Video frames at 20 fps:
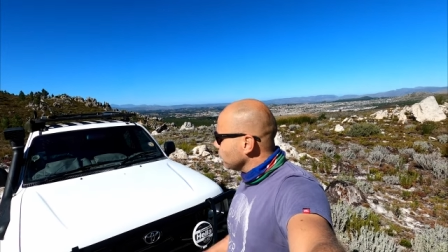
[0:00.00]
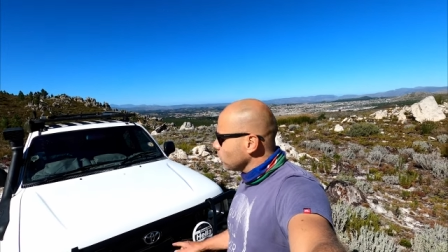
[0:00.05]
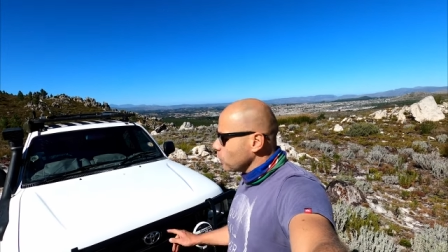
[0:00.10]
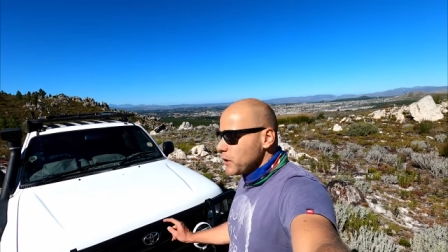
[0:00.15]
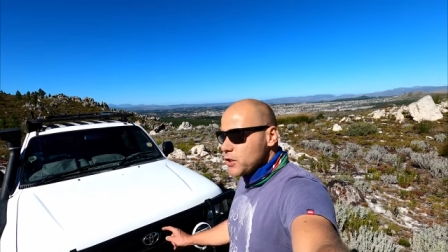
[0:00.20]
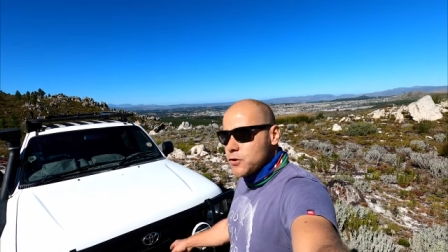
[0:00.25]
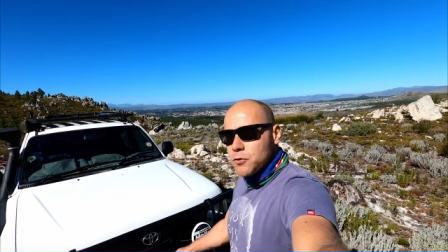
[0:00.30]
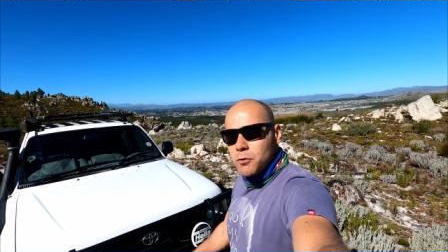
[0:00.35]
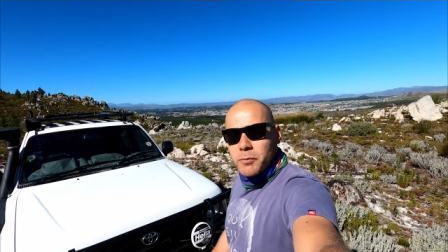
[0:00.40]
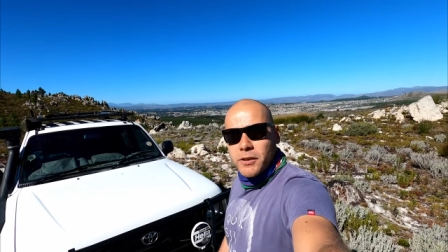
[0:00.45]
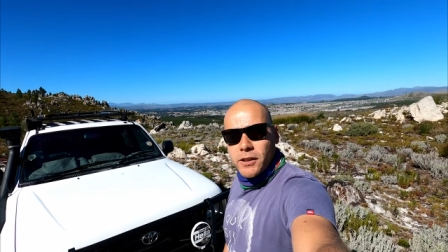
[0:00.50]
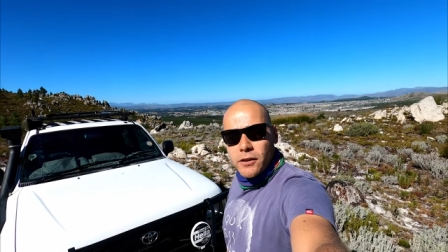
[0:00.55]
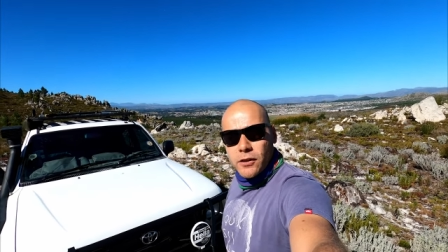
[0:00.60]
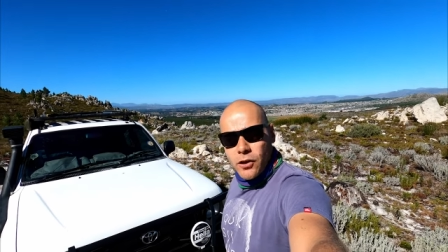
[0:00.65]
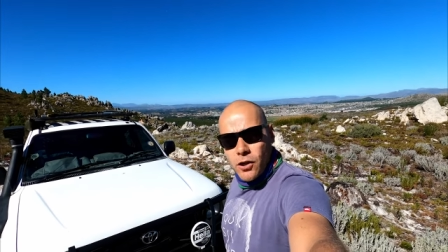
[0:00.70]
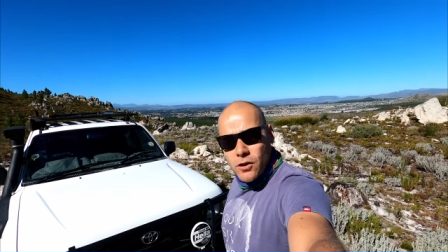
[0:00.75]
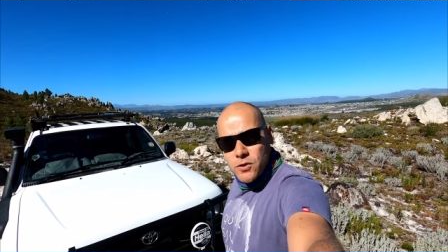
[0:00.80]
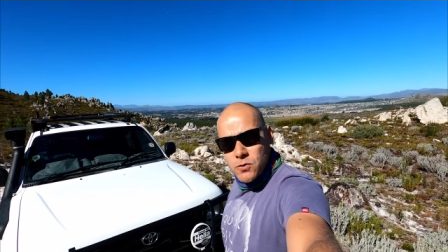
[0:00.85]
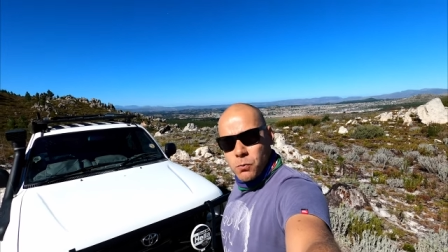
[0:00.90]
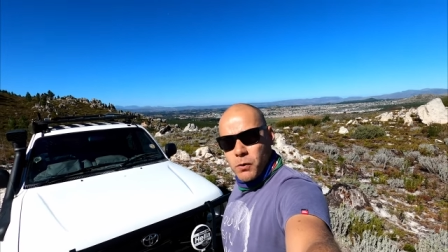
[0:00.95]
The winch will be the
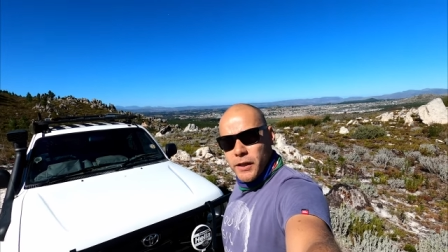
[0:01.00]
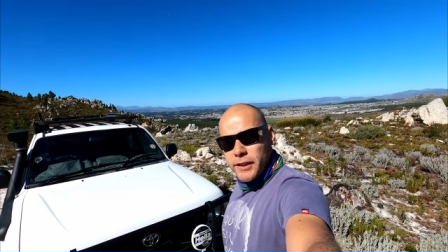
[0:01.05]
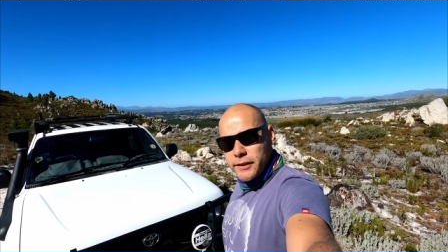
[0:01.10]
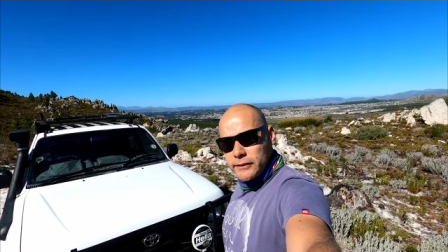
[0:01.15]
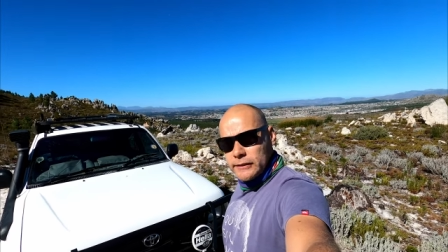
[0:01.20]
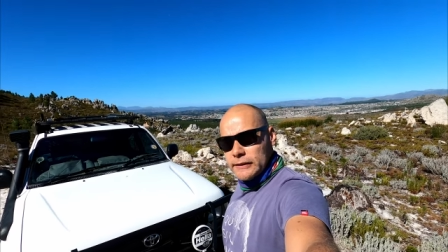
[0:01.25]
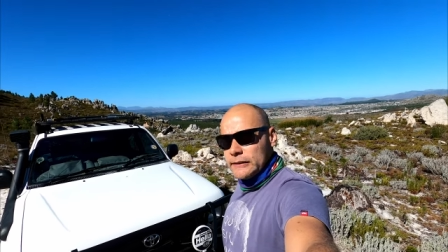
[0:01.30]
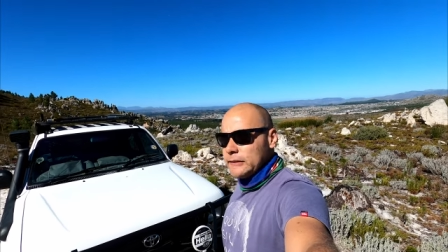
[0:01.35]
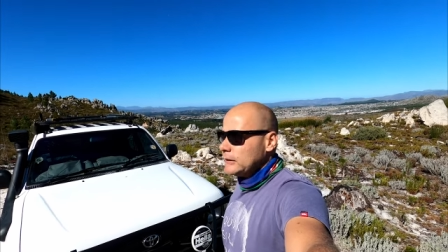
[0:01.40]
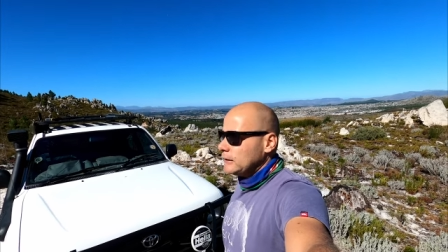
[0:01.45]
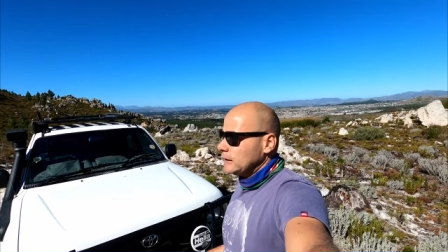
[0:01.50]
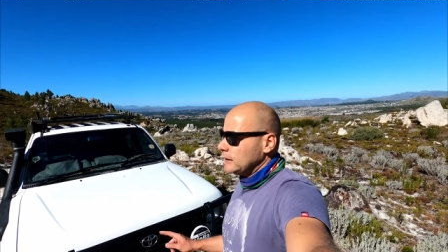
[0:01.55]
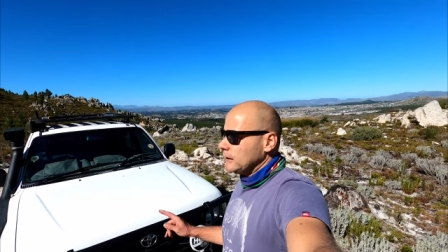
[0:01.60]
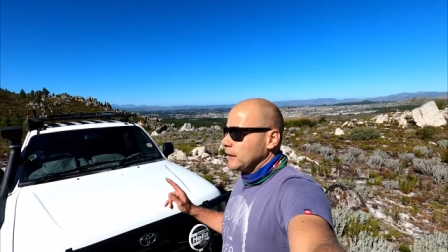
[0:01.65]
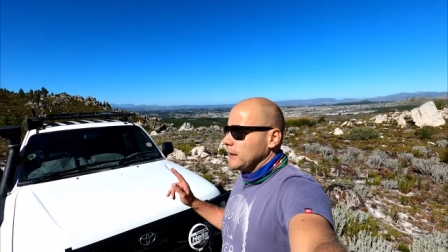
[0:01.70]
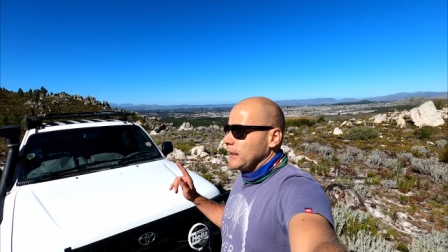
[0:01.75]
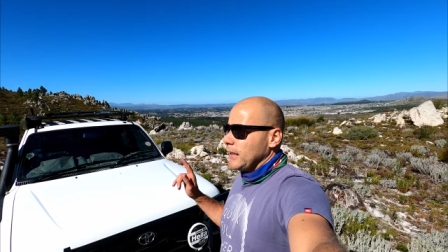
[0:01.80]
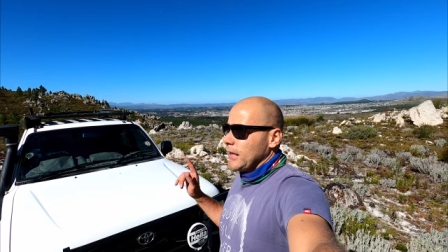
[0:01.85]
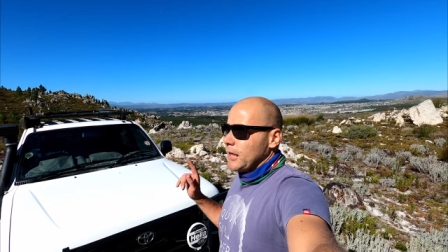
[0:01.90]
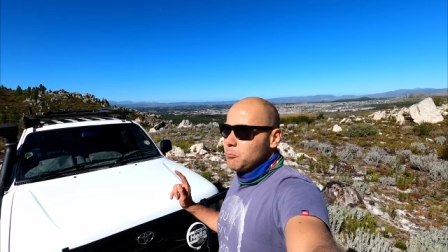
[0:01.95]
last weight
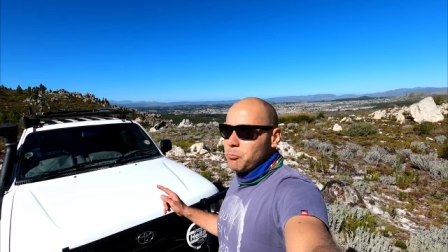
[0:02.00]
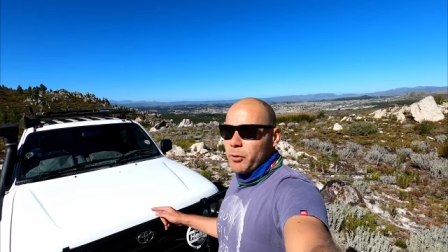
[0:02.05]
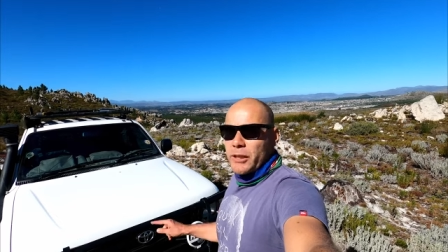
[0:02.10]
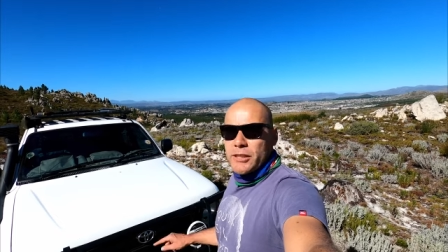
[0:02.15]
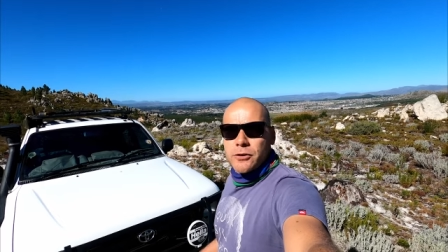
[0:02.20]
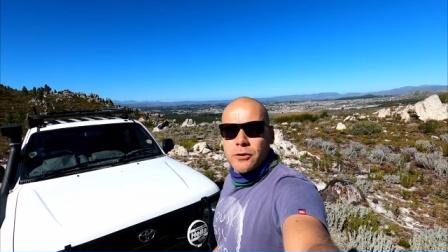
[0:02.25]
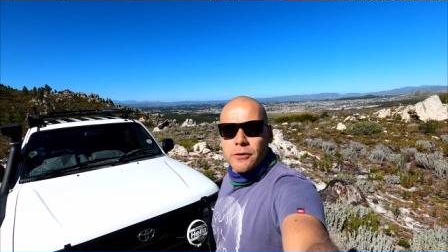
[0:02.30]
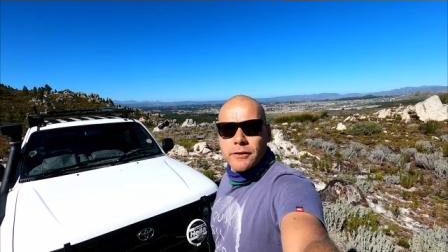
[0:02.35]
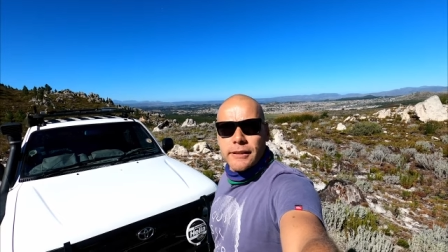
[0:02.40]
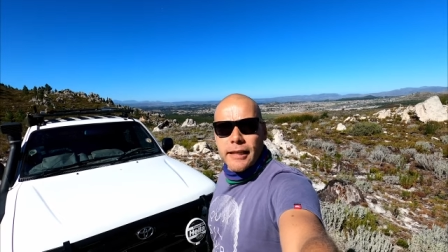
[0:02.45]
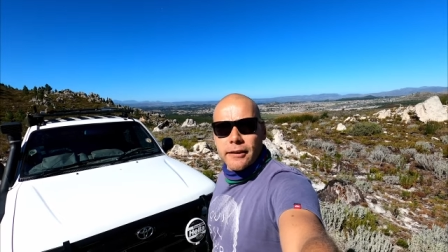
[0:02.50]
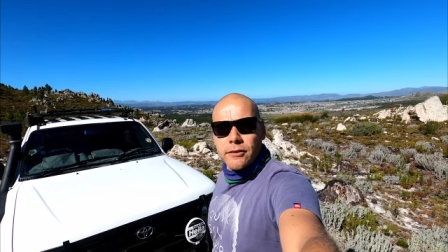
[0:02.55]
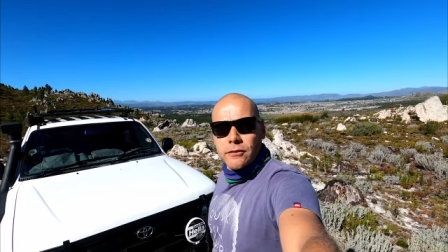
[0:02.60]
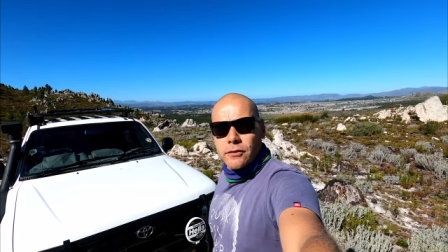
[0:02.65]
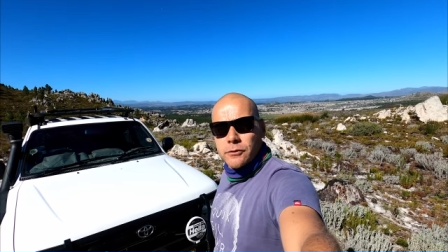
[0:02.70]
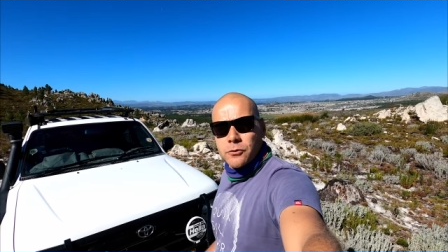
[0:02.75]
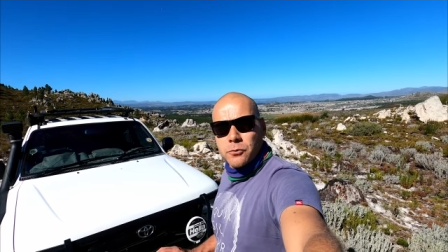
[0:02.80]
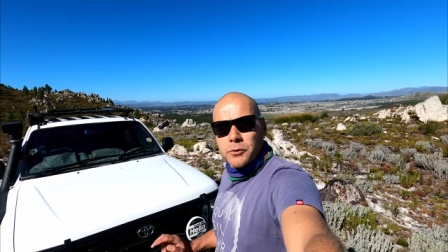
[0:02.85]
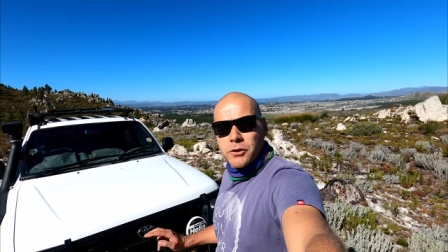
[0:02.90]
and based on that,